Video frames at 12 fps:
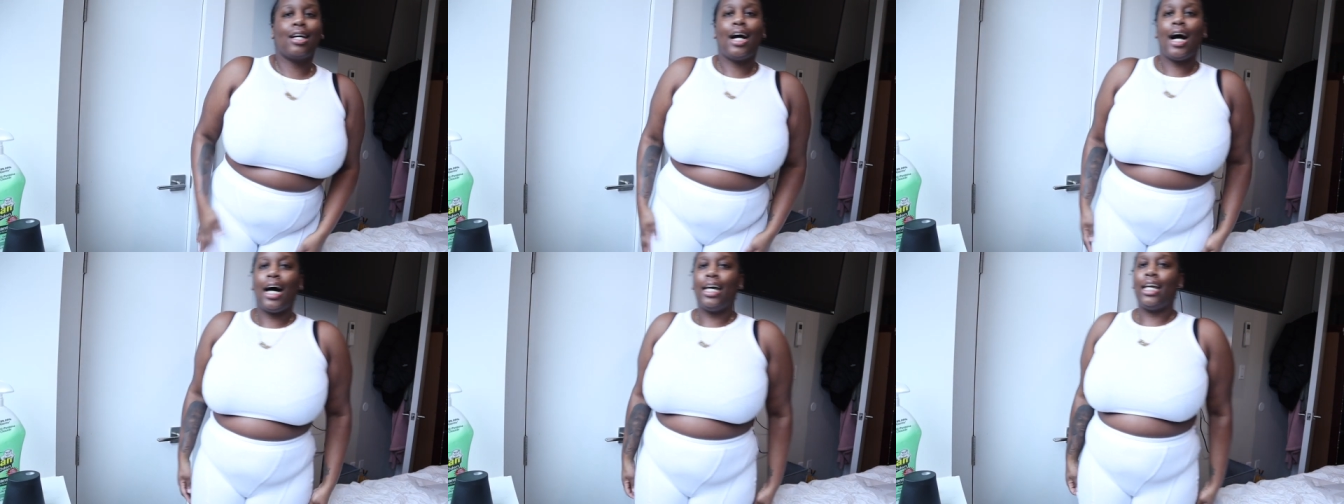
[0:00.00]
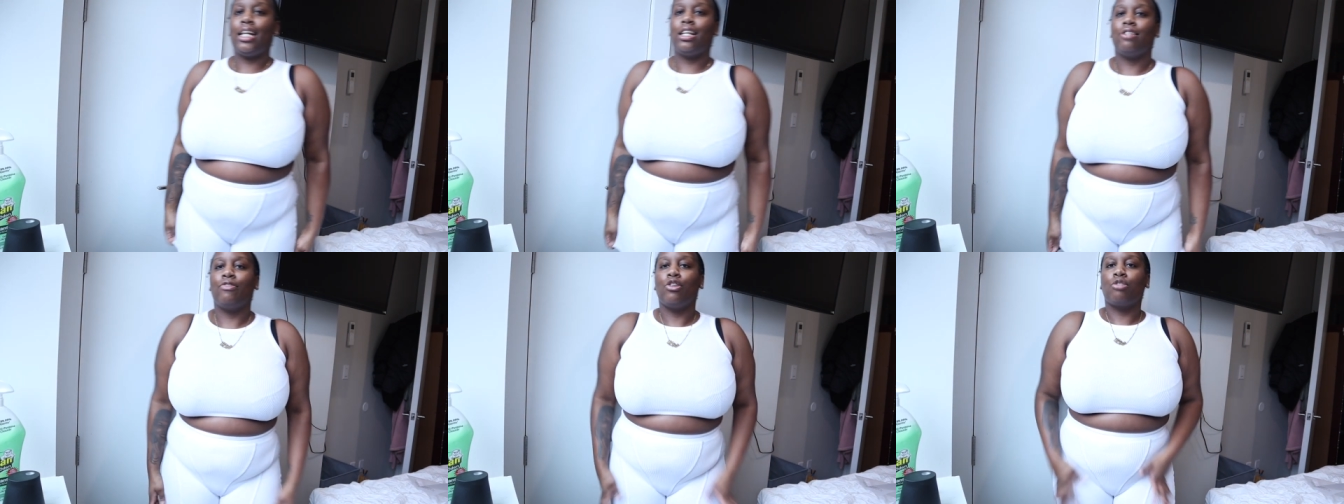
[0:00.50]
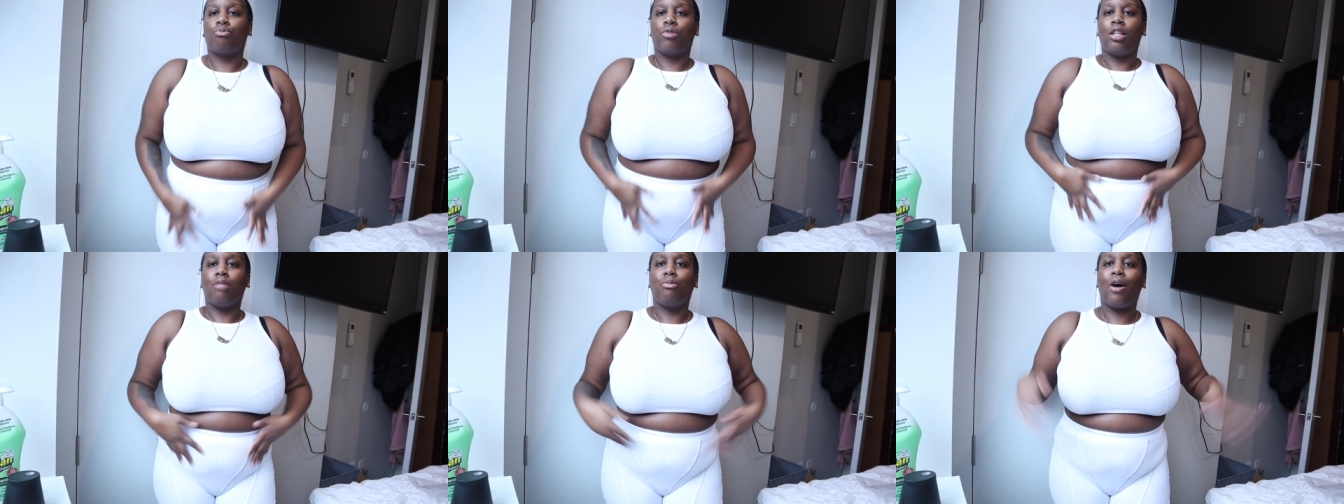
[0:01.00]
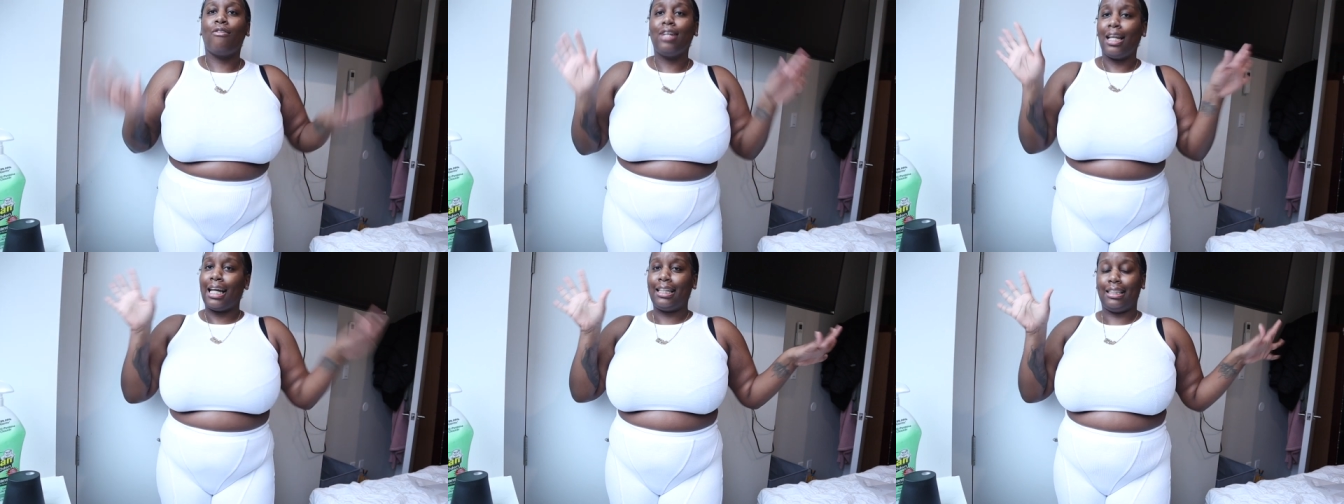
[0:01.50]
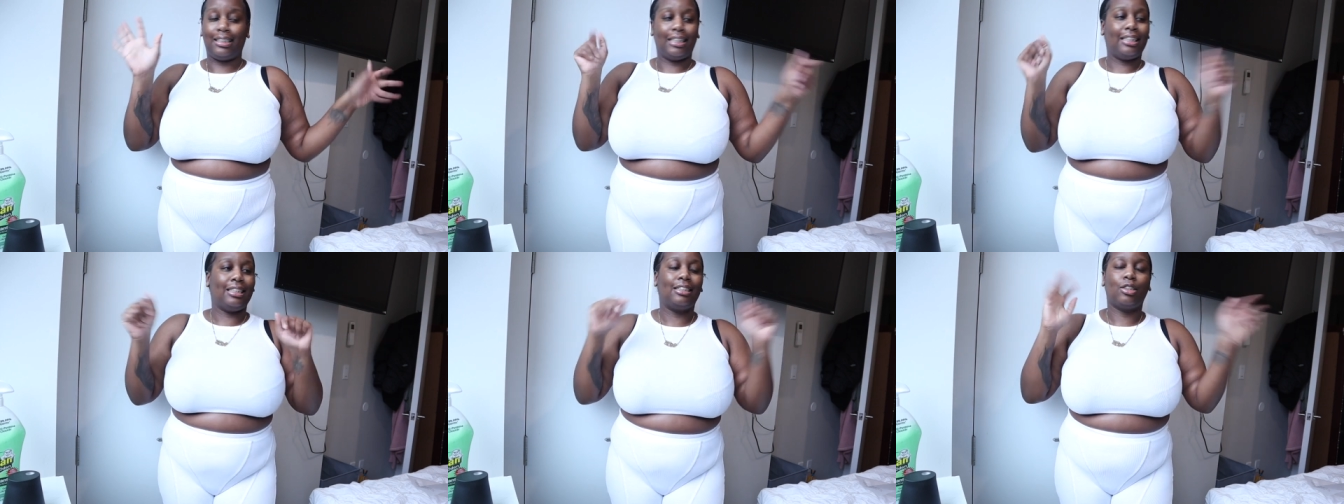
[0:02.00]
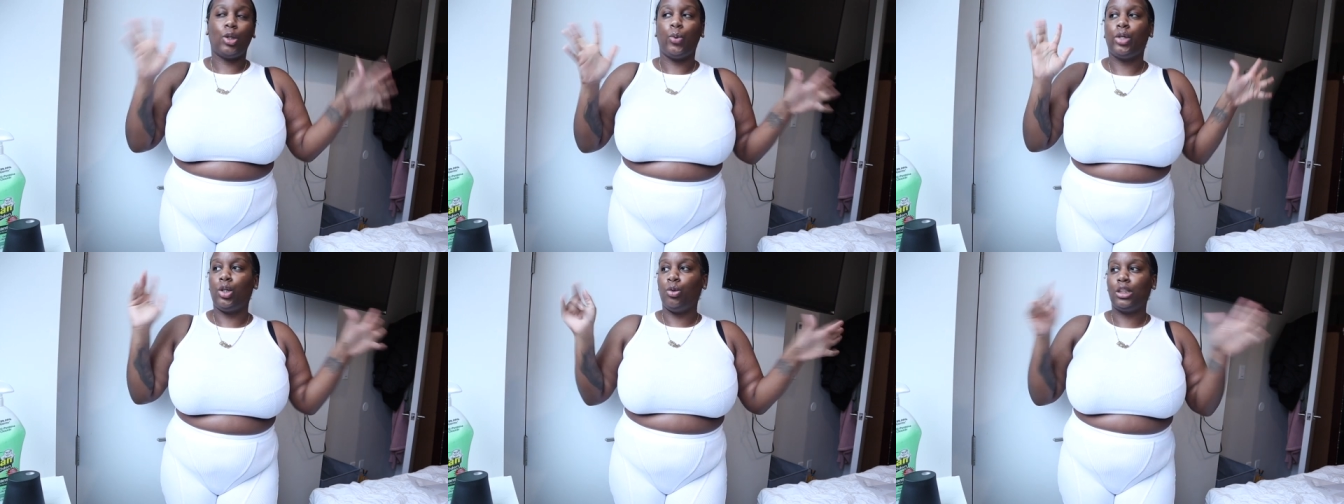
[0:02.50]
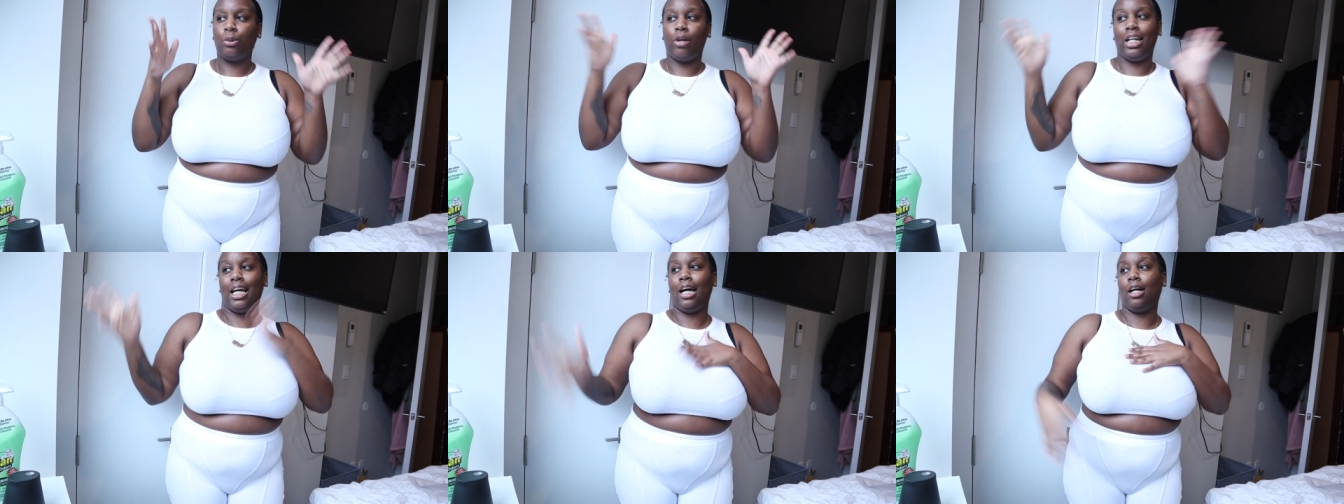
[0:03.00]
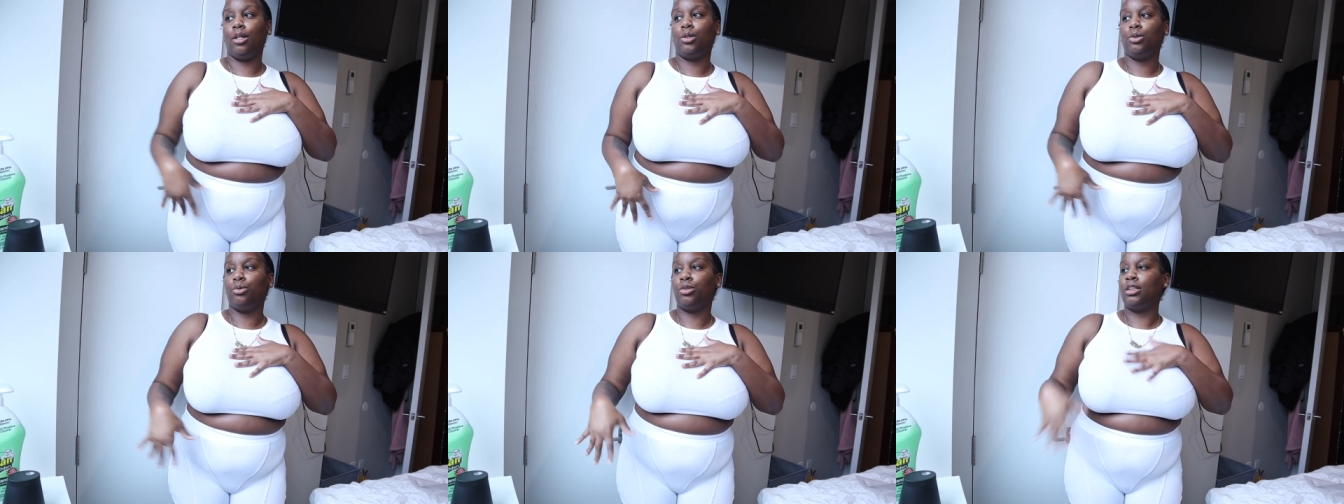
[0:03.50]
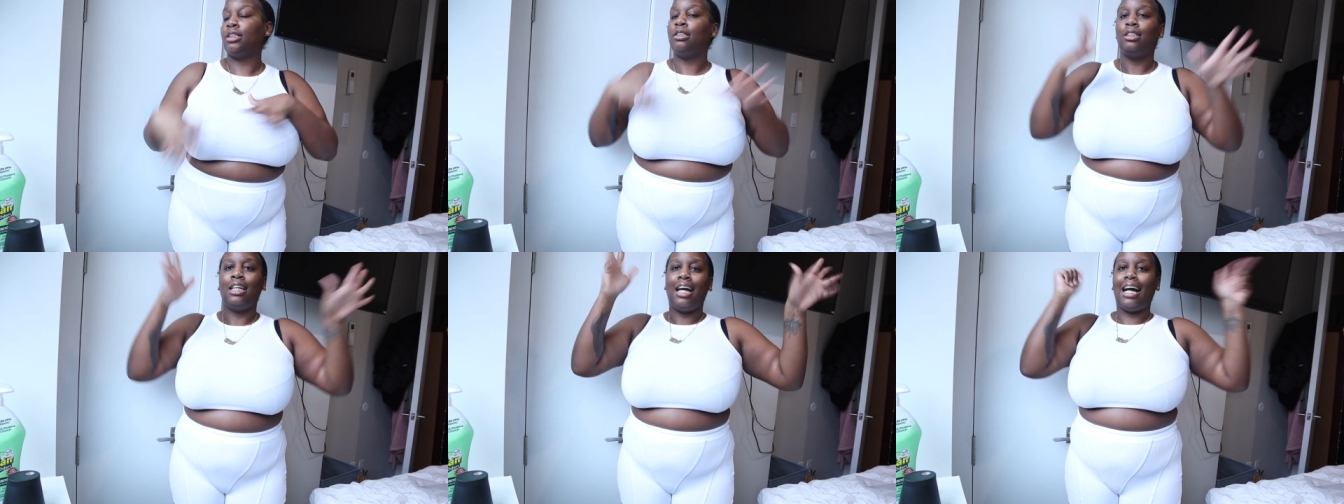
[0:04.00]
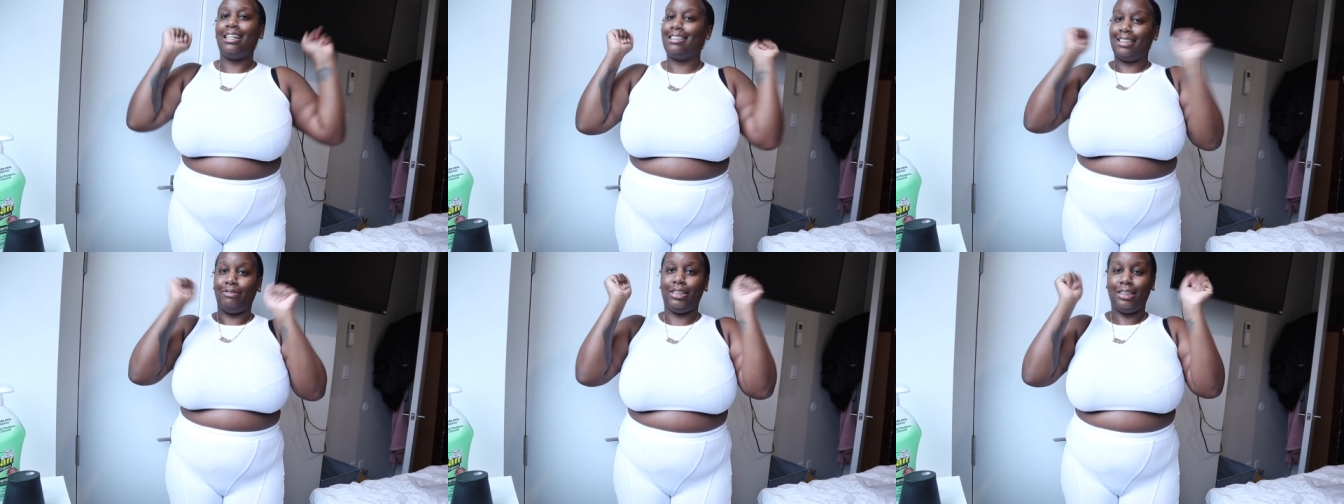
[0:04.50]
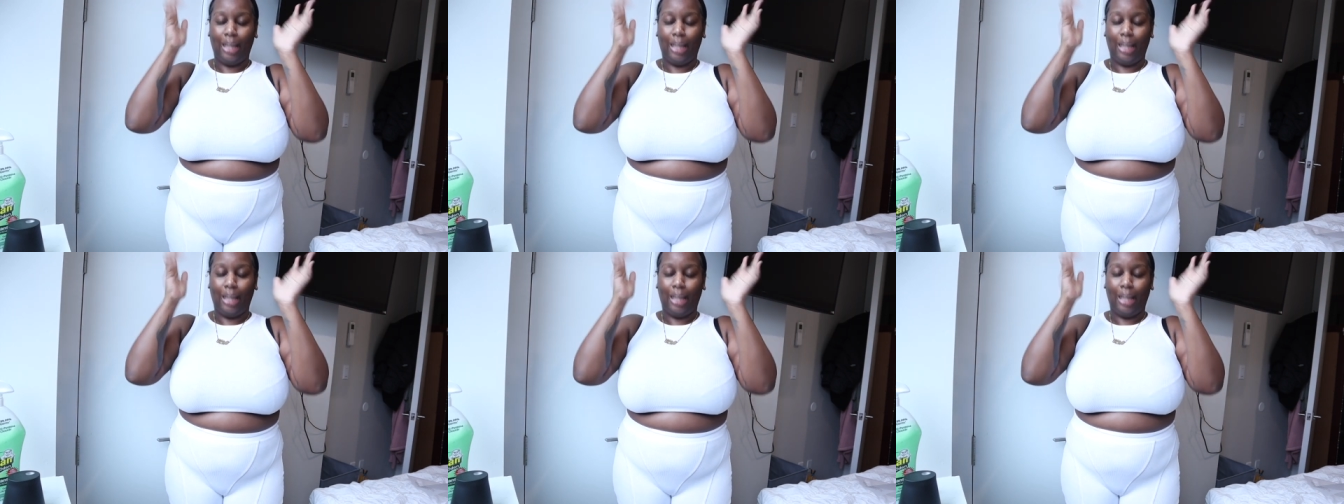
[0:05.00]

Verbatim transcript: cotton and it feels breathable. I really like this. Like, this is so cute to wear in the house. I just love it,